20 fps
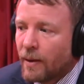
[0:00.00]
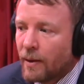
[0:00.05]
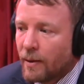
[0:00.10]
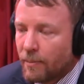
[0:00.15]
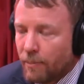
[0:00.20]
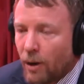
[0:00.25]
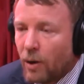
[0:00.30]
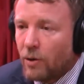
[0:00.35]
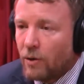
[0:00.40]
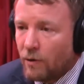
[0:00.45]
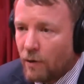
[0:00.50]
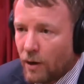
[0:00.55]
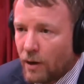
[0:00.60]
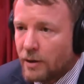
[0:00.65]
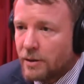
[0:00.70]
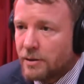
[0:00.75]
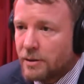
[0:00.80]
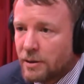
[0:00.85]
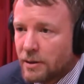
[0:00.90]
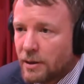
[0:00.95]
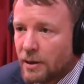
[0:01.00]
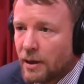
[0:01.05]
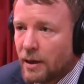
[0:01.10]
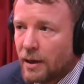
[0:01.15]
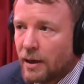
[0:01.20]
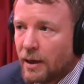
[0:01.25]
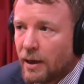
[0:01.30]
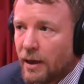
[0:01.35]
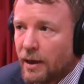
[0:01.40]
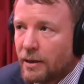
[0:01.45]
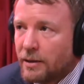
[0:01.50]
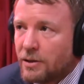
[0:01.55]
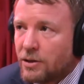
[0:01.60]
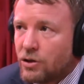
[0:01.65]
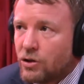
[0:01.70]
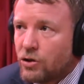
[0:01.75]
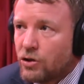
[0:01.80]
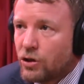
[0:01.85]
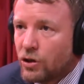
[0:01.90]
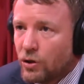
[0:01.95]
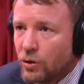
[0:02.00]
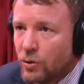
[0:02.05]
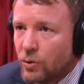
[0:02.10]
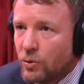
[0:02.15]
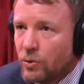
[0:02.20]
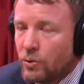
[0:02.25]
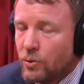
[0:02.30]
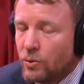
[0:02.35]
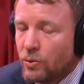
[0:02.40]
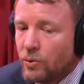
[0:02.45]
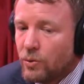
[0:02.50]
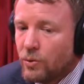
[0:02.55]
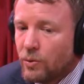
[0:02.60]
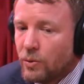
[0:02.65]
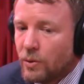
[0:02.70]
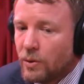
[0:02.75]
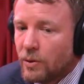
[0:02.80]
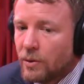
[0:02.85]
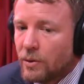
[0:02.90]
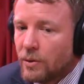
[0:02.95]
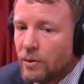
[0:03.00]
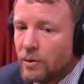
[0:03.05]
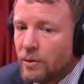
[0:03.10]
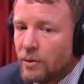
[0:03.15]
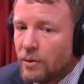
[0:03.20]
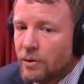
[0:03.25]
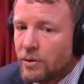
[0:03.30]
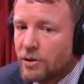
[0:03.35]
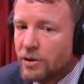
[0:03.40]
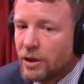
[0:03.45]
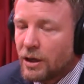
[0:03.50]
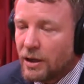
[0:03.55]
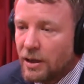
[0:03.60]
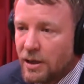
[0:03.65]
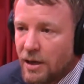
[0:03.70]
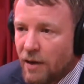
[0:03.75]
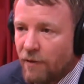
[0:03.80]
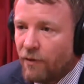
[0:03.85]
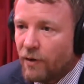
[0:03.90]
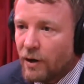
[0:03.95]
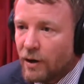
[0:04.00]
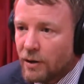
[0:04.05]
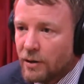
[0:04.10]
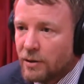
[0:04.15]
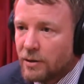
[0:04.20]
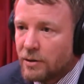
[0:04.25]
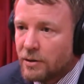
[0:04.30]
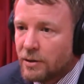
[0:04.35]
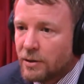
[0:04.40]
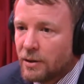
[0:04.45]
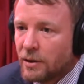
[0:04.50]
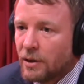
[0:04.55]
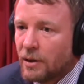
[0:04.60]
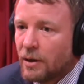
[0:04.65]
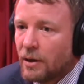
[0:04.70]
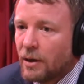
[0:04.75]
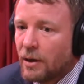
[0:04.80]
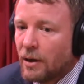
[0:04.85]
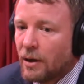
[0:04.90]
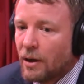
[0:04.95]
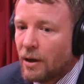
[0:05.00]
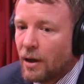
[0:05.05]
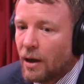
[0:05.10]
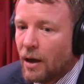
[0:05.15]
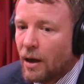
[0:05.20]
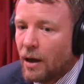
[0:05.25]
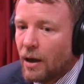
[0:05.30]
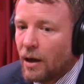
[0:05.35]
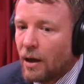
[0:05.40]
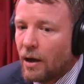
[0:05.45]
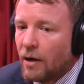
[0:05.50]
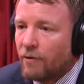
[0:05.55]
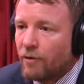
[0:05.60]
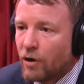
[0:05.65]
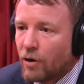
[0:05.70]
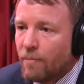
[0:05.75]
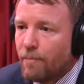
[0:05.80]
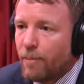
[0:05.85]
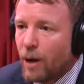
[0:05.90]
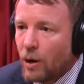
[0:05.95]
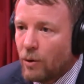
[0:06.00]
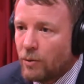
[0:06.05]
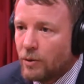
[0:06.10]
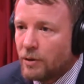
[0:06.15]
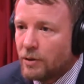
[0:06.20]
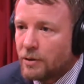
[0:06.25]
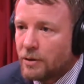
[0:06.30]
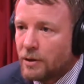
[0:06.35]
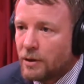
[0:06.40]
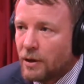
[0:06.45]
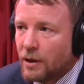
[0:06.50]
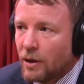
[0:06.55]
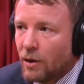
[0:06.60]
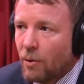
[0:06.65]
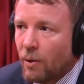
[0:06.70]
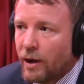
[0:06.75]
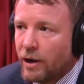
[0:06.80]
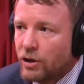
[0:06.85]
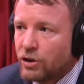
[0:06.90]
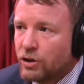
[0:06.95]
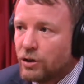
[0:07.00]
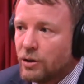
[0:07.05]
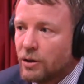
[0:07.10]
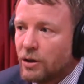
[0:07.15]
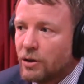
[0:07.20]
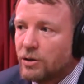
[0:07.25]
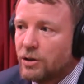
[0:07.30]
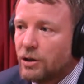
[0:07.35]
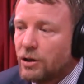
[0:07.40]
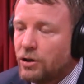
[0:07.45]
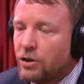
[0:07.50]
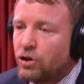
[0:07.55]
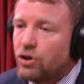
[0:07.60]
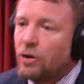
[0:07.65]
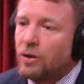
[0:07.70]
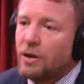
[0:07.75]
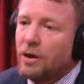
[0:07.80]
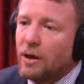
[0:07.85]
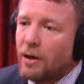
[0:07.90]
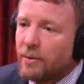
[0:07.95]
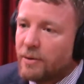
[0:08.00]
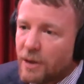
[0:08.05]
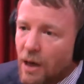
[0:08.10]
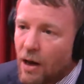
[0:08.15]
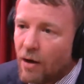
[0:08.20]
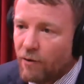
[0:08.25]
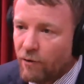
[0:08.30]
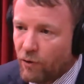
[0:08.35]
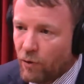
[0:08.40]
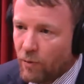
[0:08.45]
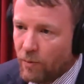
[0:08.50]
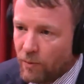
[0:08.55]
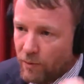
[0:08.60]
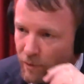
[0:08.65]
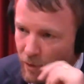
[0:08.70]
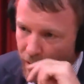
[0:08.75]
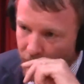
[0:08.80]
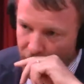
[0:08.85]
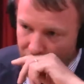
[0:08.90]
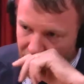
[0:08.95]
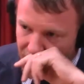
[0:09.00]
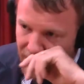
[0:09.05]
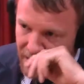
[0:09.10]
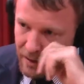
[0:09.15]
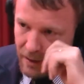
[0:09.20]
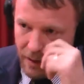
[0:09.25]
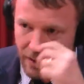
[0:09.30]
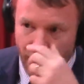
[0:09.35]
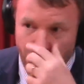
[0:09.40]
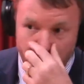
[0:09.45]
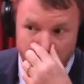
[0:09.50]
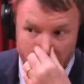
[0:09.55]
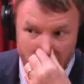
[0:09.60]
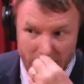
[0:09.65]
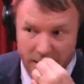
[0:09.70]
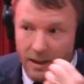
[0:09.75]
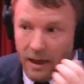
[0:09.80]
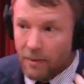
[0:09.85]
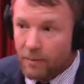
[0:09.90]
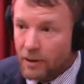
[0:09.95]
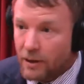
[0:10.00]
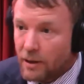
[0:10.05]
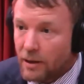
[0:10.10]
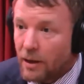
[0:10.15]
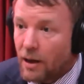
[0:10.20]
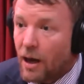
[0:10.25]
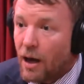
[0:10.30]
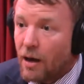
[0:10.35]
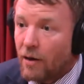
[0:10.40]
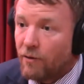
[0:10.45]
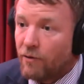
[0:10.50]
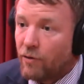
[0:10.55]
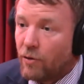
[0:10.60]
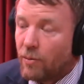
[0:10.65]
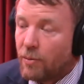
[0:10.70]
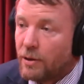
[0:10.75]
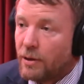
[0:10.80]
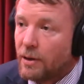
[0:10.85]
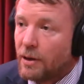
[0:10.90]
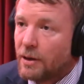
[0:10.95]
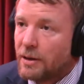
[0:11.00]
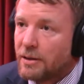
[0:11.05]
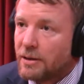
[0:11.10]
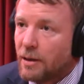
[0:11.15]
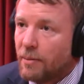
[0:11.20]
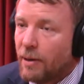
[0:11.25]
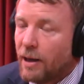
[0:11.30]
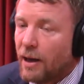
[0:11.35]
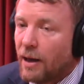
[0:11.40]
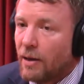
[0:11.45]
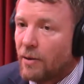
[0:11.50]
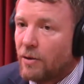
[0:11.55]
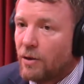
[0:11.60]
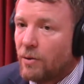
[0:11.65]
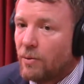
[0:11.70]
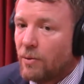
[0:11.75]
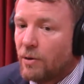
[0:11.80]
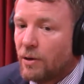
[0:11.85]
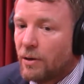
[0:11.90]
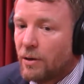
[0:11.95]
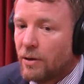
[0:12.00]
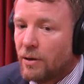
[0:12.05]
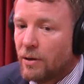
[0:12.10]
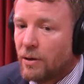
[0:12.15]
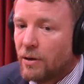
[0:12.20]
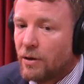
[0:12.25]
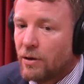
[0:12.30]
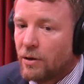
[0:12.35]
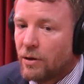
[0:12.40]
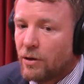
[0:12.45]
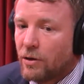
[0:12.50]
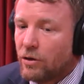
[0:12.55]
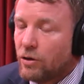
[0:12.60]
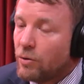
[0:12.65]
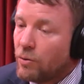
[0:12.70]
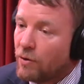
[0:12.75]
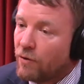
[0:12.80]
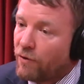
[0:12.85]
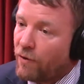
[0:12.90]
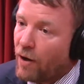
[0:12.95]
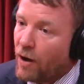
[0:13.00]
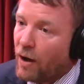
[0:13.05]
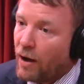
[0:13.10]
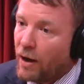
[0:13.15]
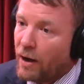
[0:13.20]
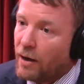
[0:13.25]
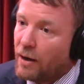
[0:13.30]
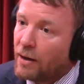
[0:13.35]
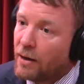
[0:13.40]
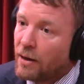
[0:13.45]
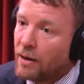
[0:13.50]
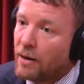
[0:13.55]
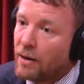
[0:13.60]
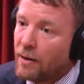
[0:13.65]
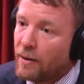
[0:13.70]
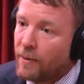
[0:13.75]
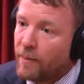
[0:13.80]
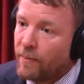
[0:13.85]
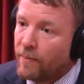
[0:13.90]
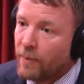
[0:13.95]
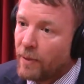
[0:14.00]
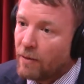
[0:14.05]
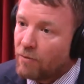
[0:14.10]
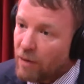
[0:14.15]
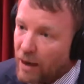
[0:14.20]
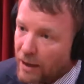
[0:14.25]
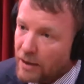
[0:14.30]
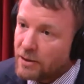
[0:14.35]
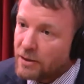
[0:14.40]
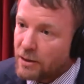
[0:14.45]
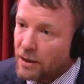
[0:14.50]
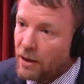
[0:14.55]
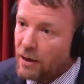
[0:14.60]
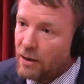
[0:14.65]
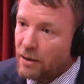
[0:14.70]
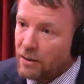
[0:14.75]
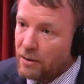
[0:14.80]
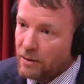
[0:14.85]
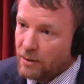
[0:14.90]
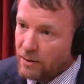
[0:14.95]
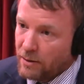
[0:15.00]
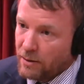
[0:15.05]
polarized. It's too significant of a component in the equation because it's an art form, right? In the end of the day, it's entertainment and an art form, and somehow you want to unify, reconcile